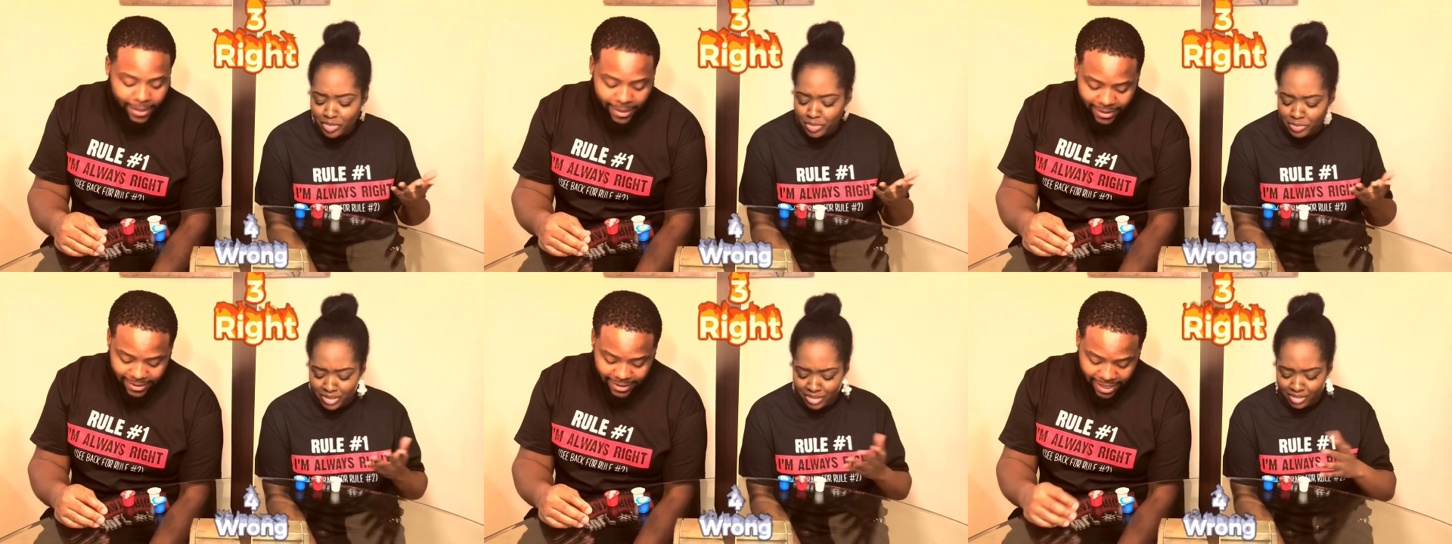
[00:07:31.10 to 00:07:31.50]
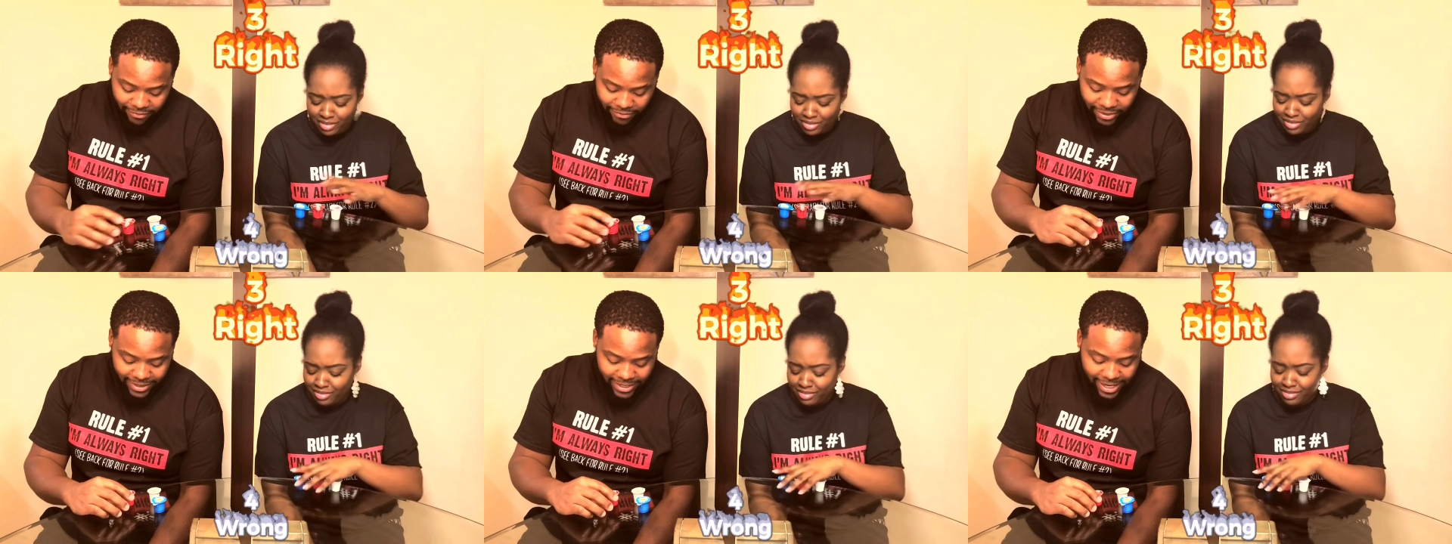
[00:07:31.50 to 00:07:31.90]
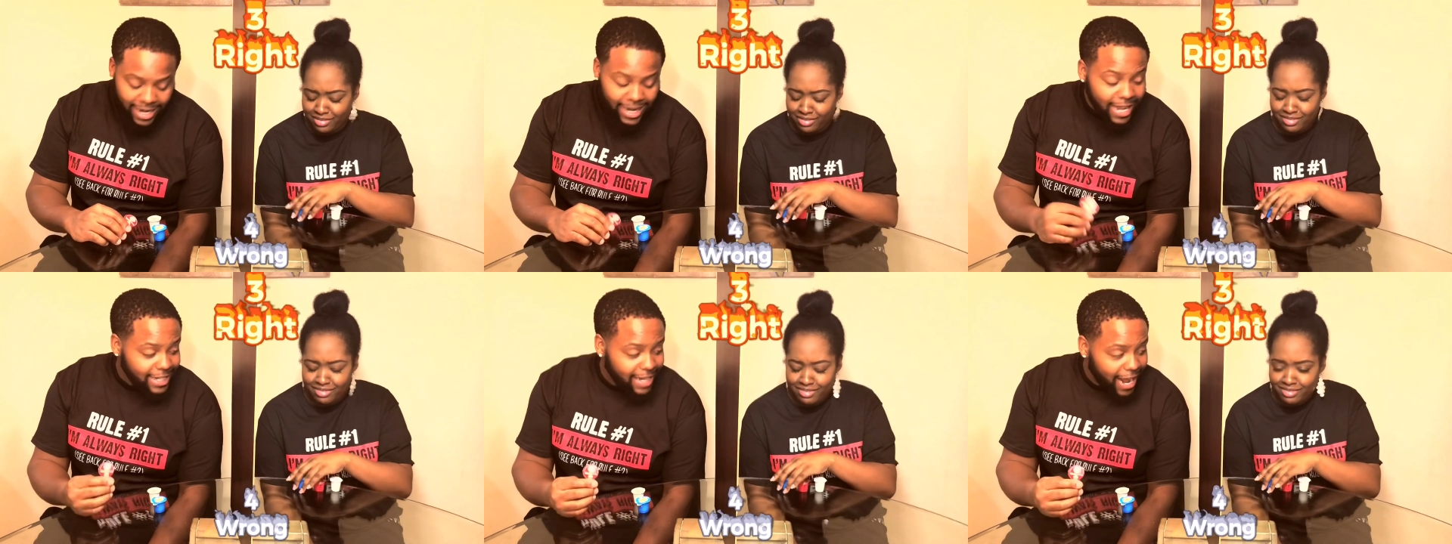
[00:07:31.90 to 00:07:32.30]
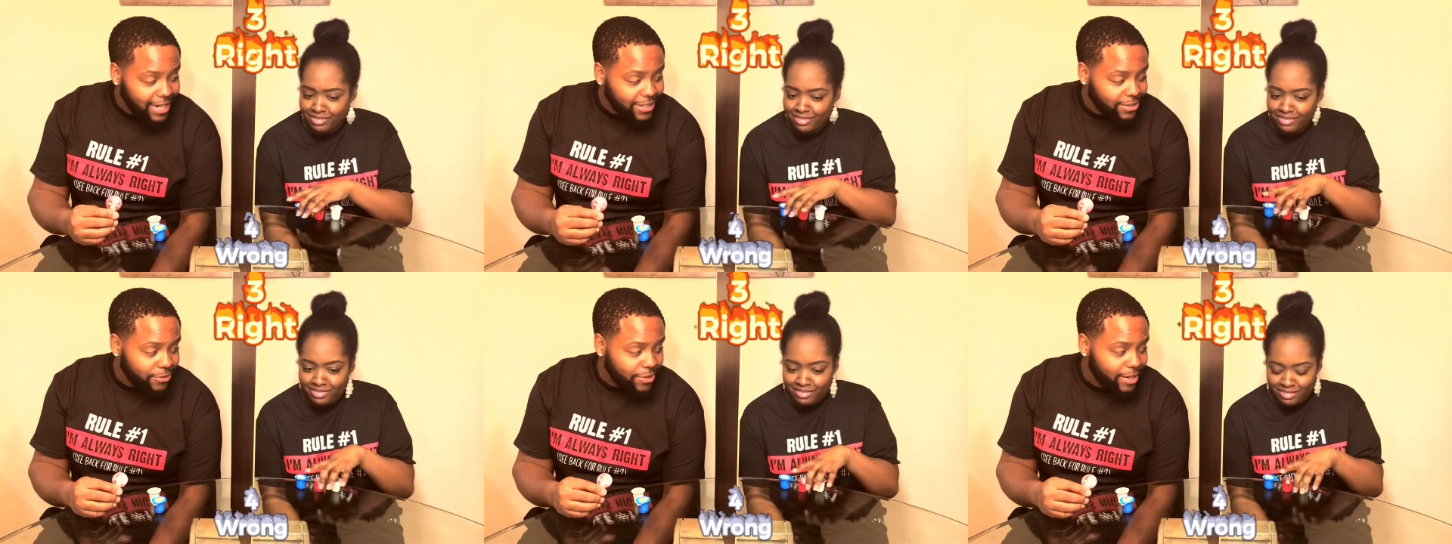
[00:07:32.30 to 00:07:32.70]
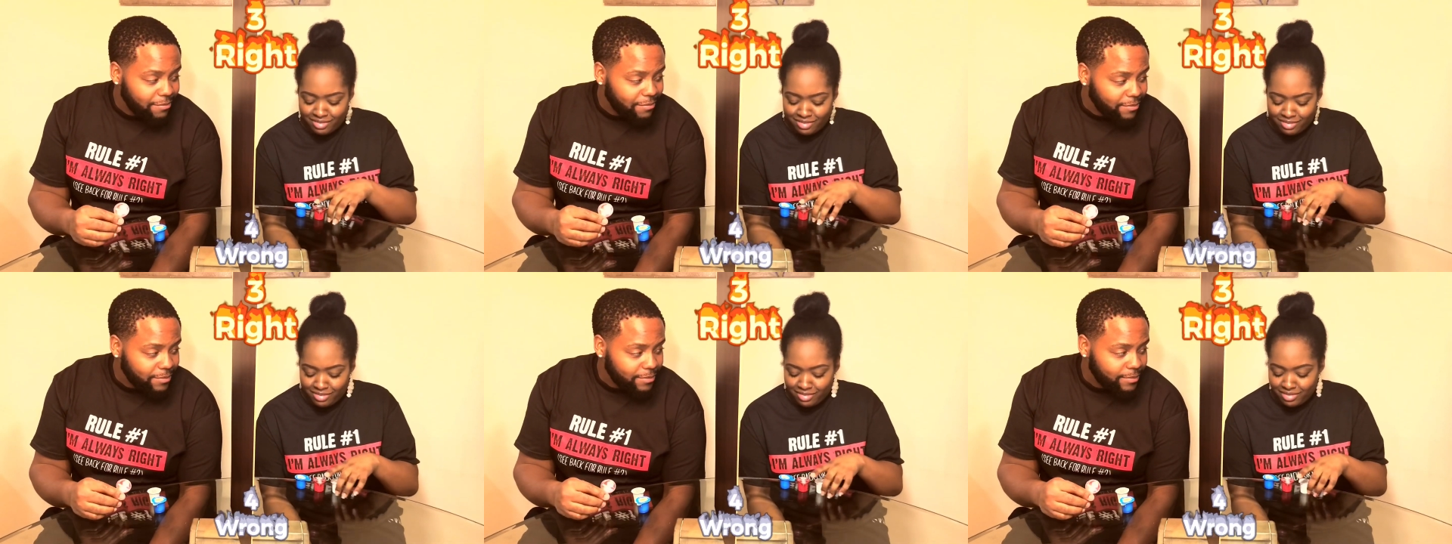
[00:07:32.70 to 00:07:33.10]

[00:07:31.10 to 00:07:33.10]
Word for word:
Speaker 1: know. It's obvious that I like the ice cream.